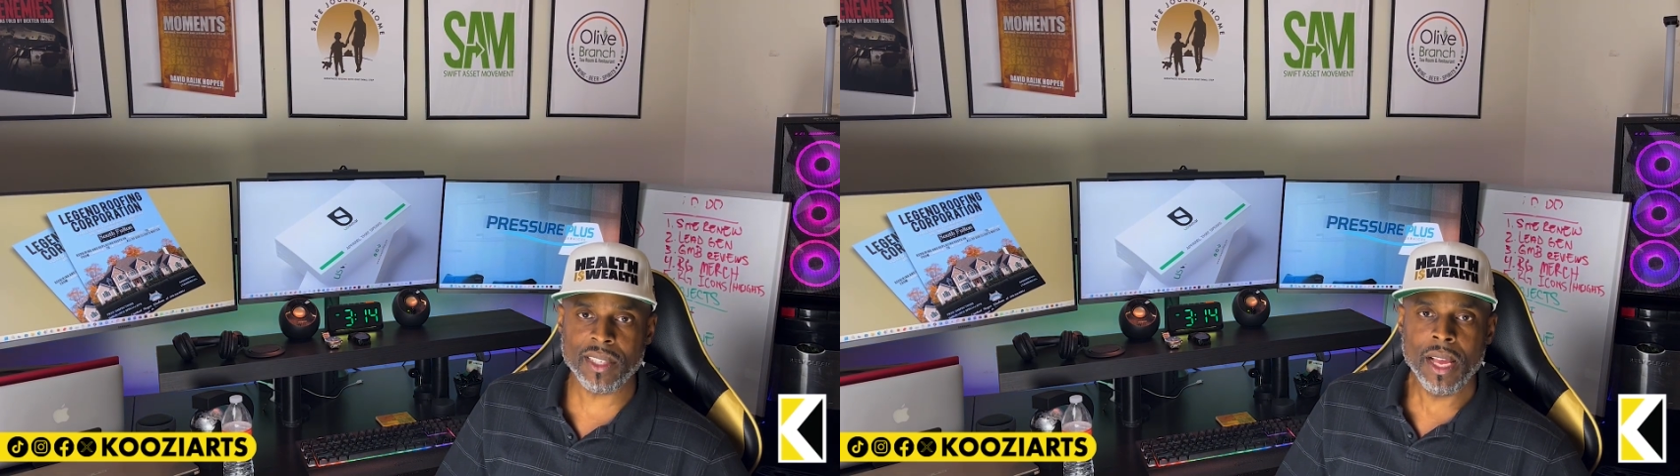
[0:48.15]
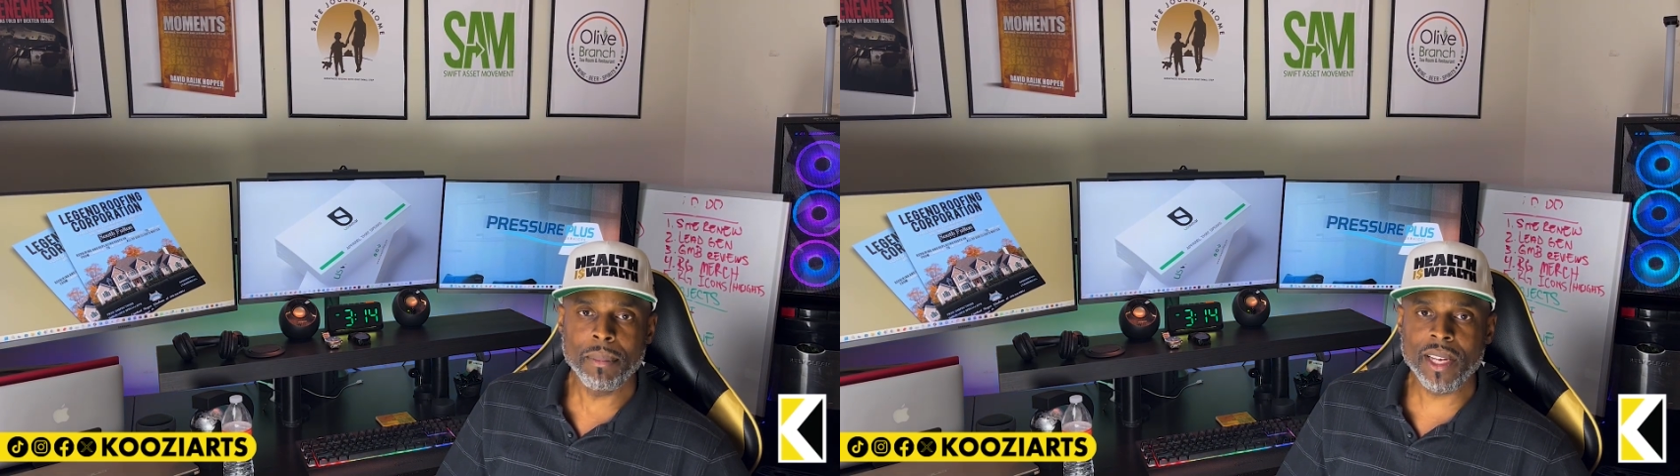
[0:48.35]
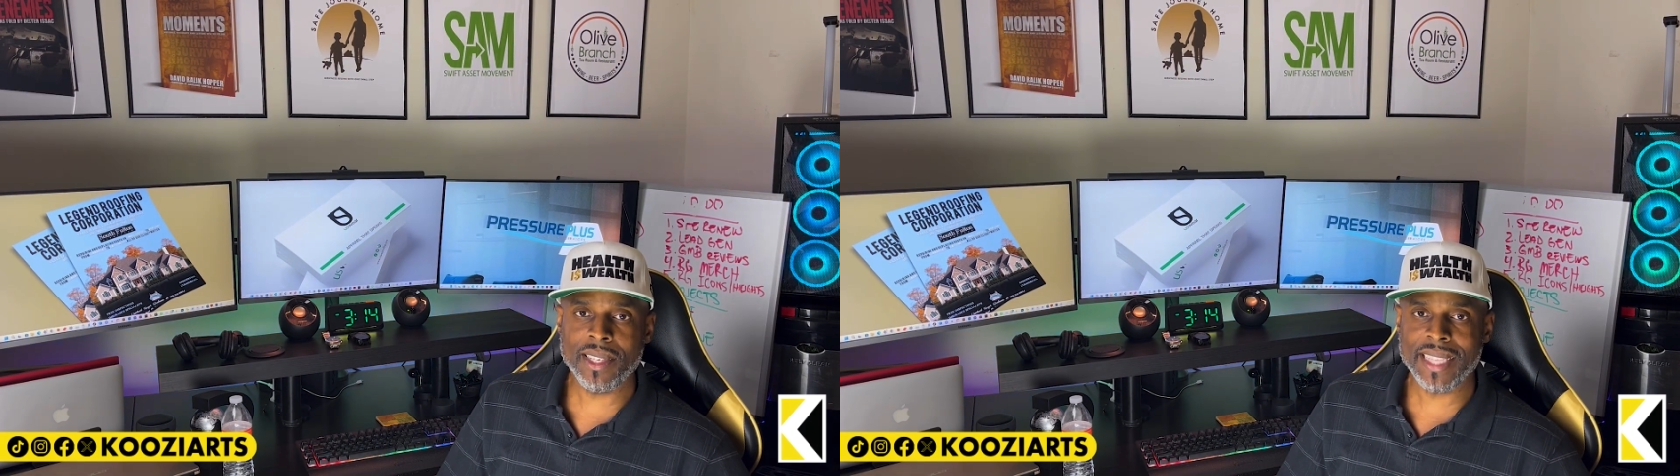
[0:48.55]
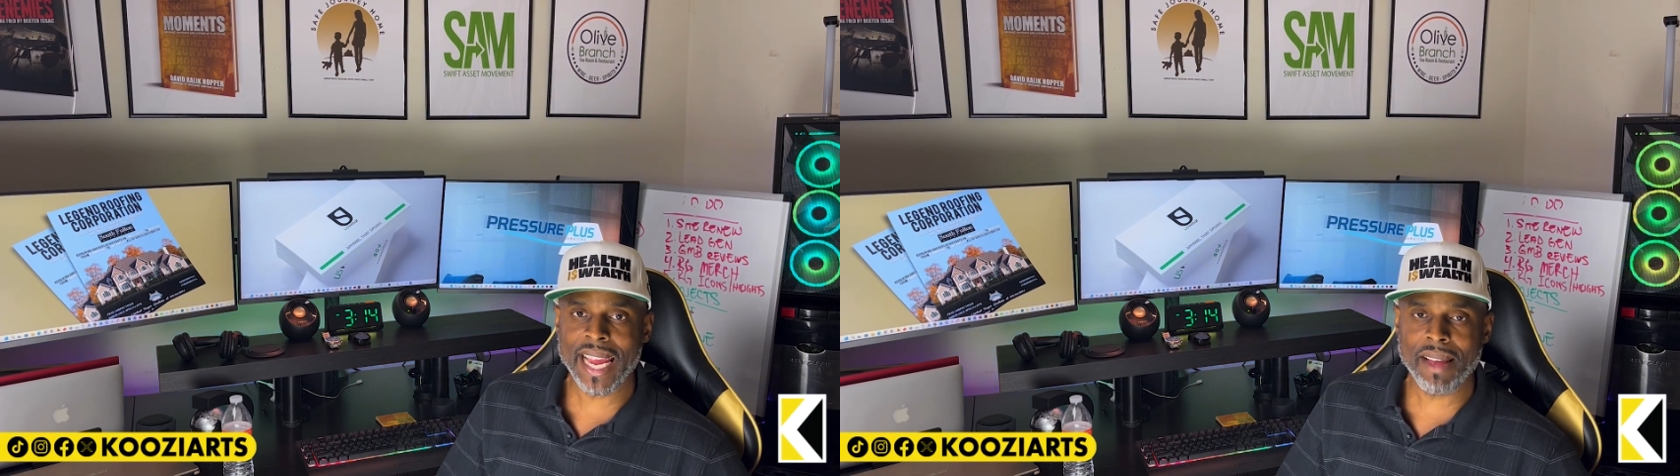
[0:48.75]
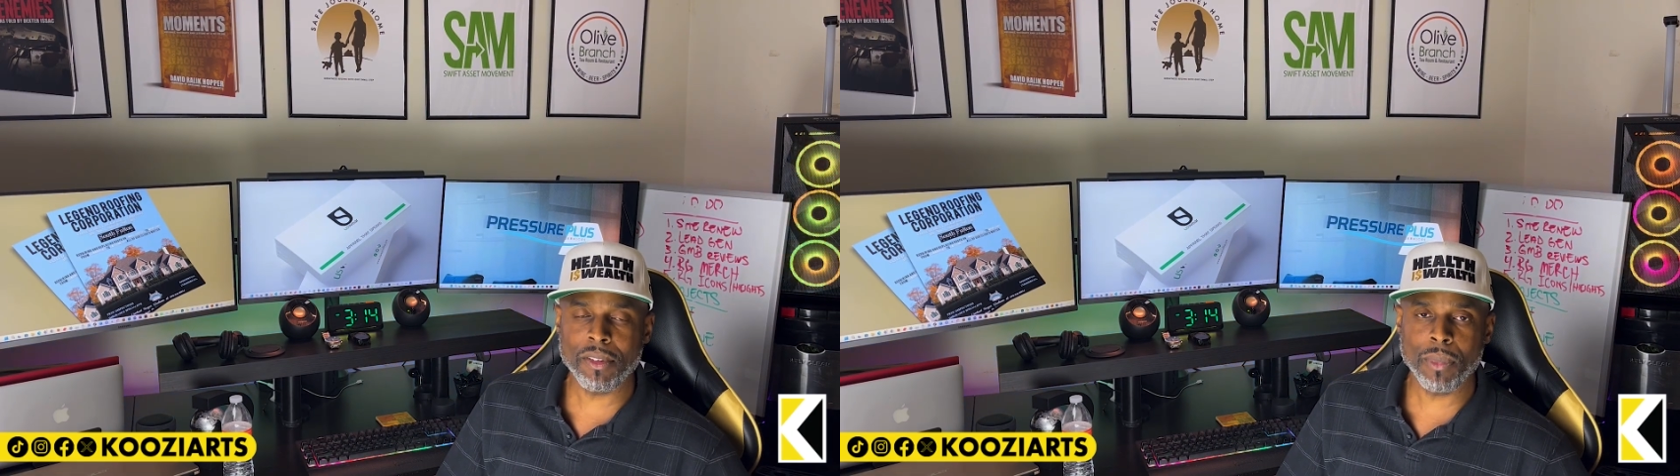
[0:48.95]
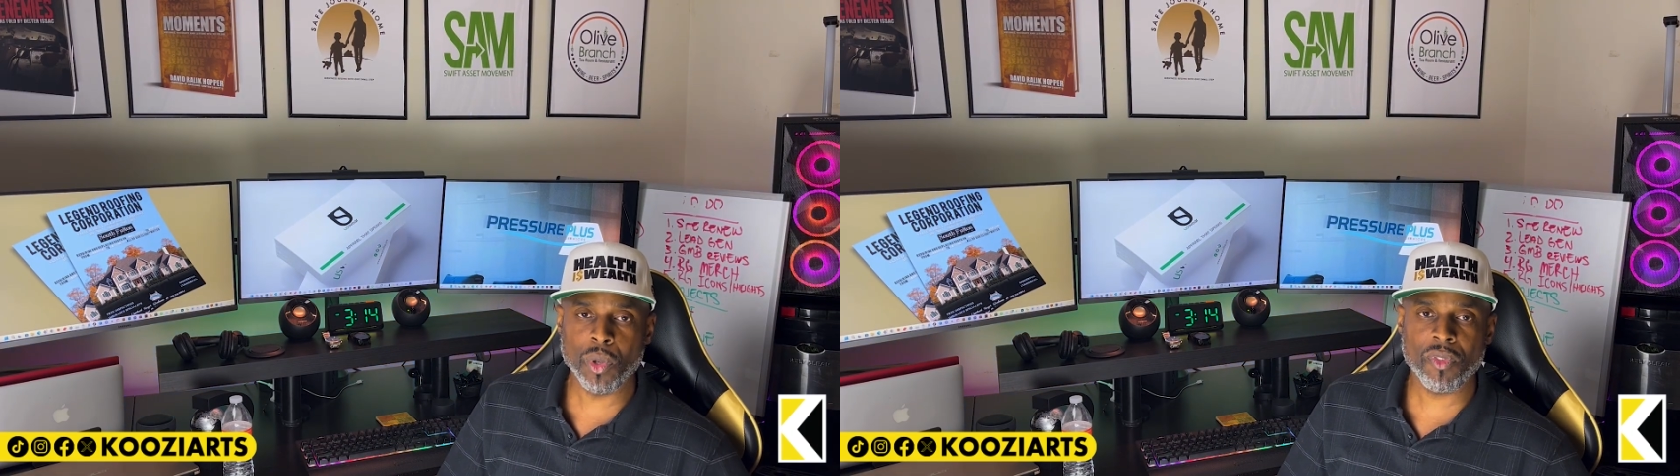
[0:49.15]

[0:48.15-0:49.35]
because they have the most